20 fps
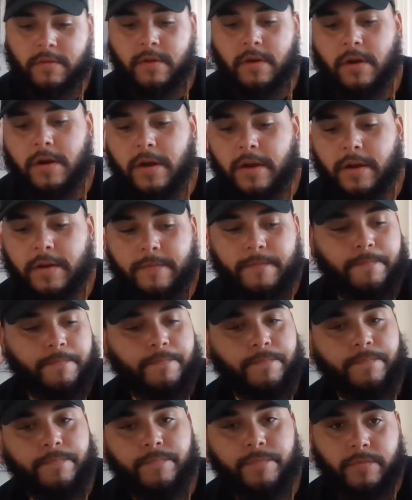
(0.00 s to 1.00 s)
Alright.
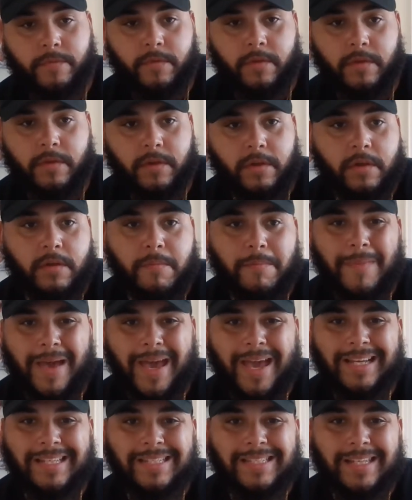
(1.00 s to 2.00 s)

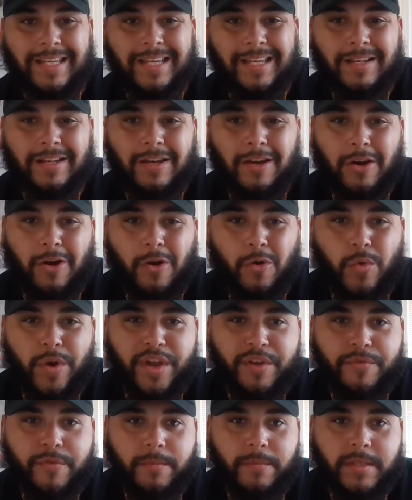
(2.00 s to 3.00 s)
Magazine
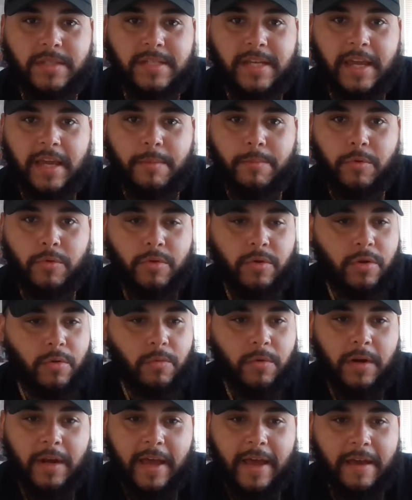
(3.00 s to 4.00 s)
away from the table. You
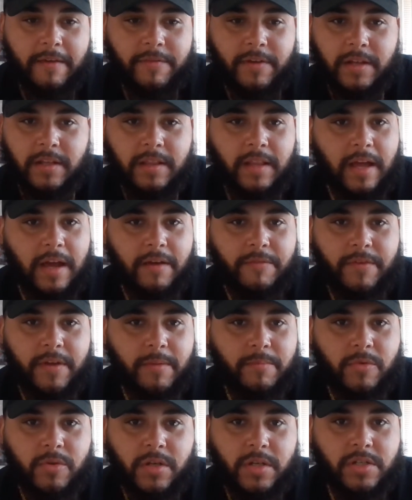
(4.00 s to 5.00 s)
don't want to have any live
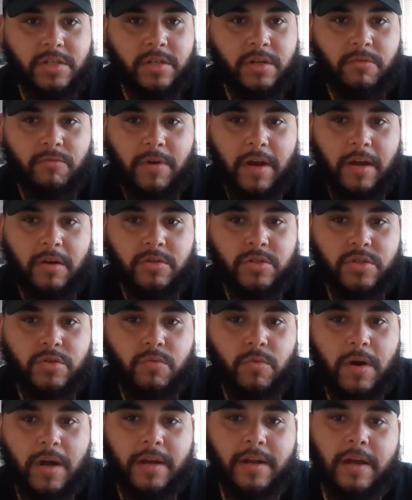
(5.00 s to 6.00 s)
ammunition around
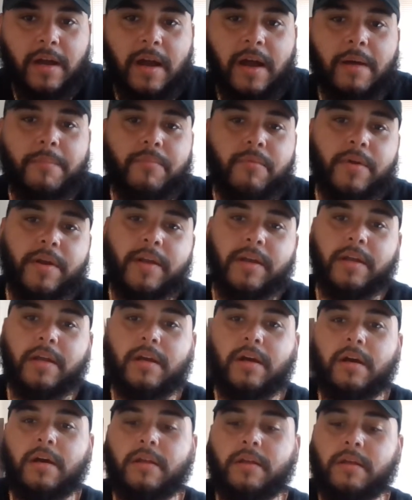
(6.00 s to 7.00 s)
you while you're operating a
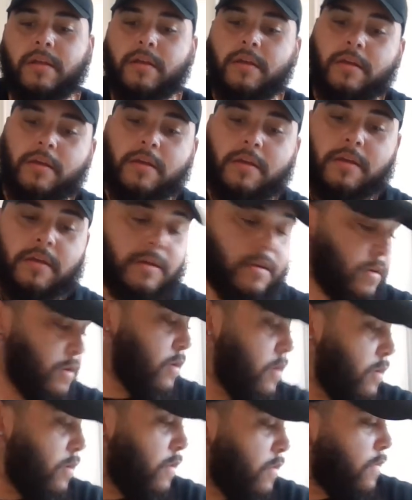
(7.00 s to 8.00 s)
gun,
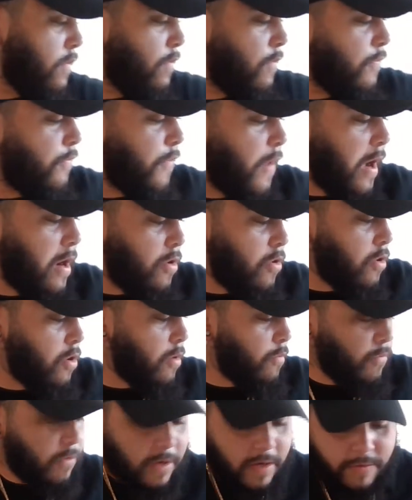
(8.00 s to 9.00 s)

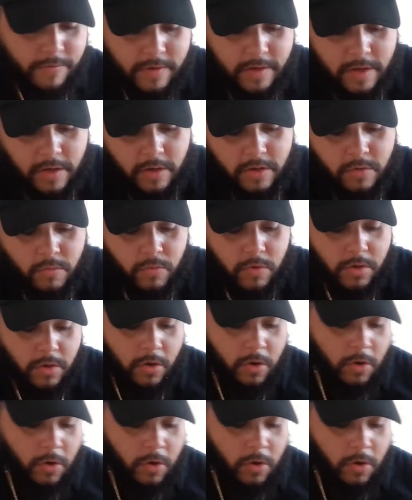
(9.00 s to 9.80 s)
firearm, whatever the hell you want to